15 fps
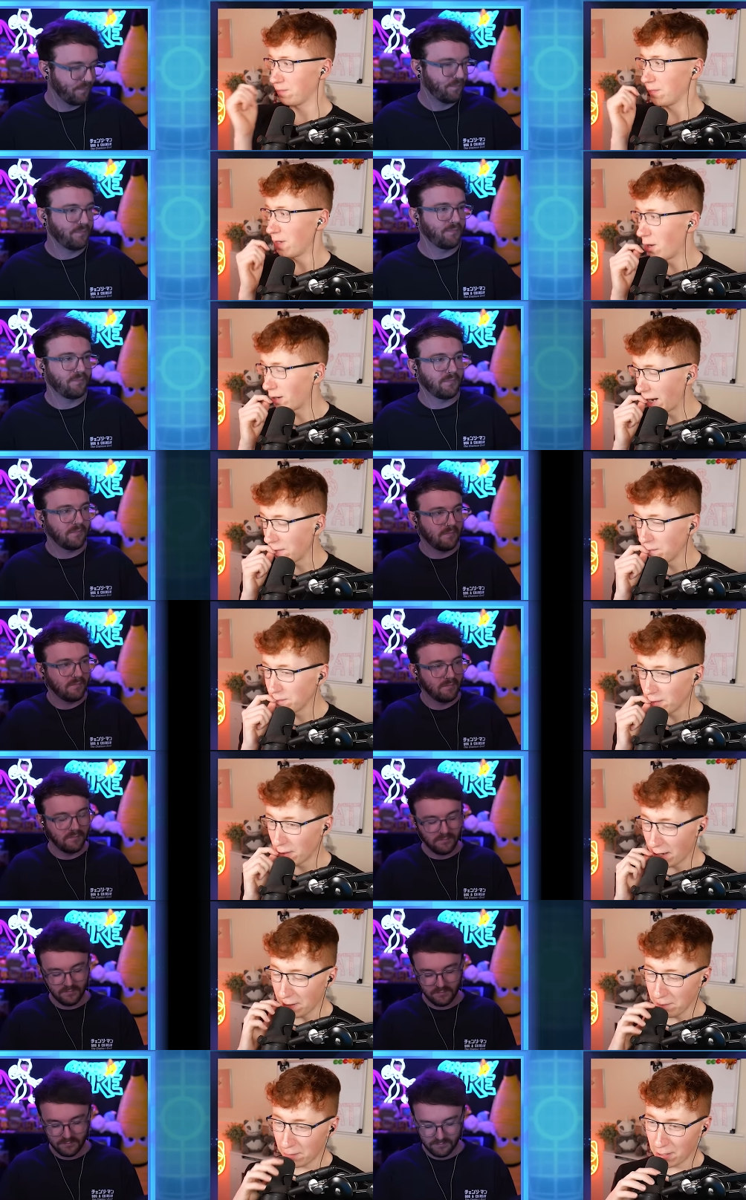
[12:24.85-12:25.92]
Speaker 1: Okay,
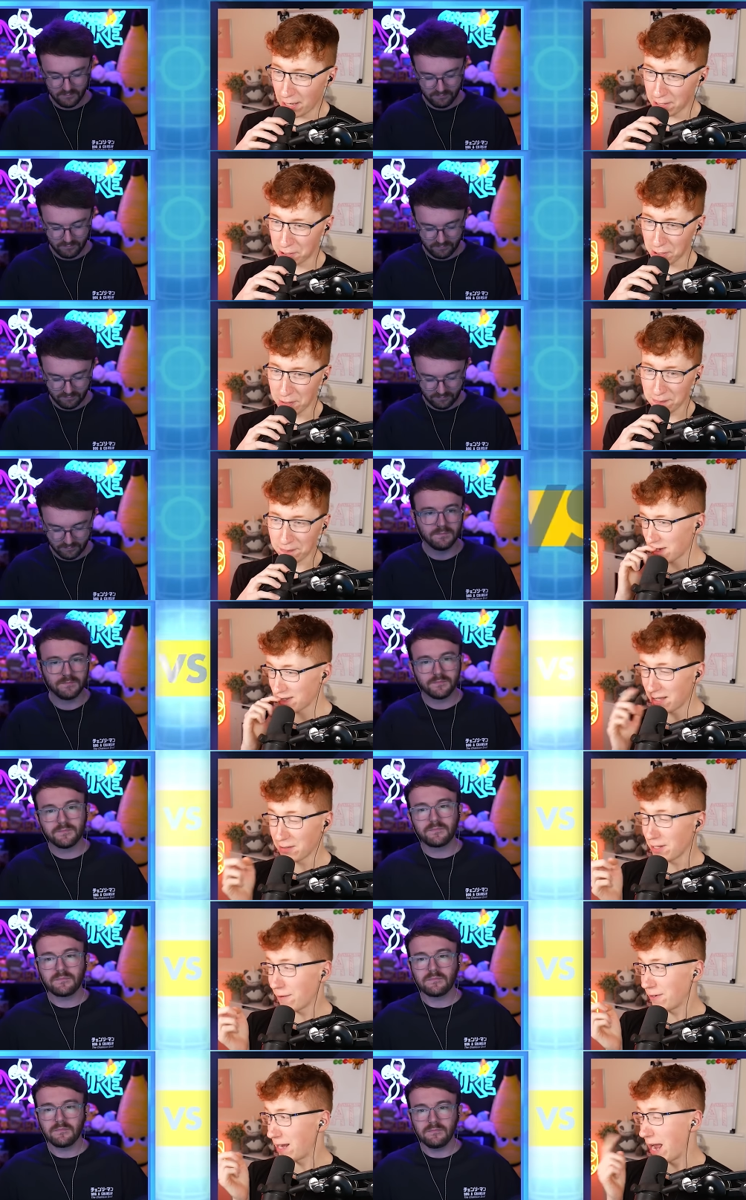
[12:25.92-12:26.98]
okay, okay, sure. Because that'll
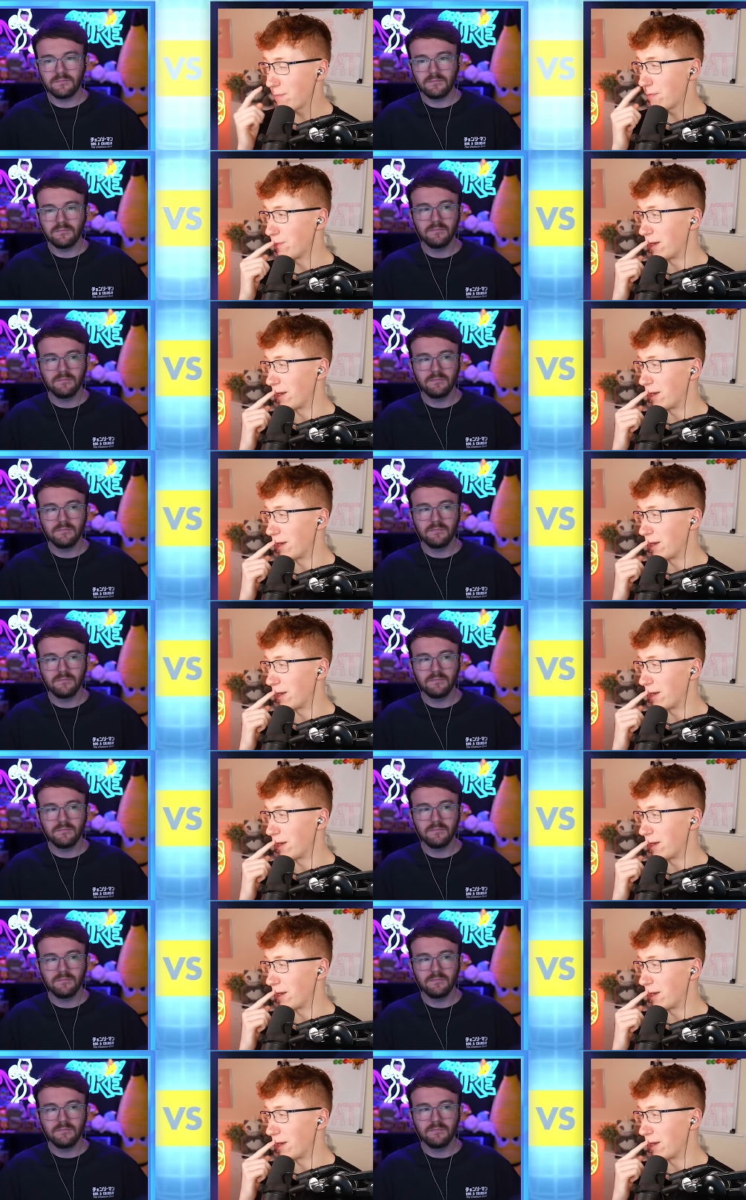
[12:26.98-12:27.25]
definitely happen,